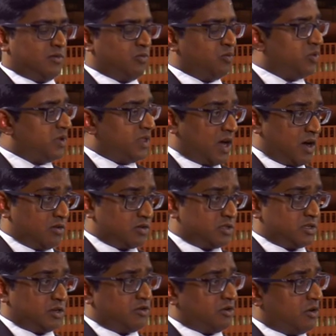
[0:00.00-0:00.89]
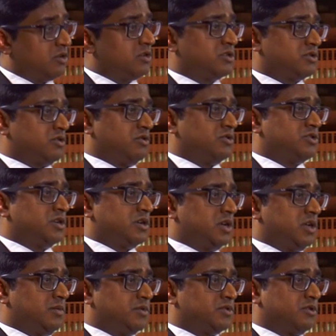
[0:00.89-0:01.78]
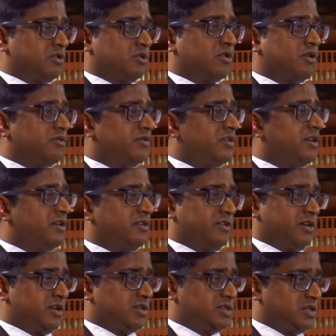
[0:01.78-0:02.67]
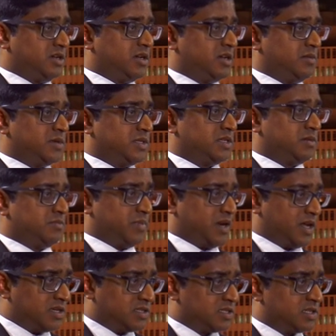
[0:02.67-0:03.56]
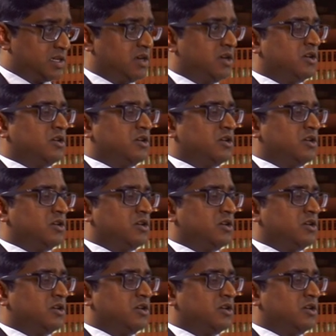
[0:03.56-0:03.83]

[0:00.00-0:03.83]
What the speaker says: without a non-disclosure agreement or a confidentiality agreement in place,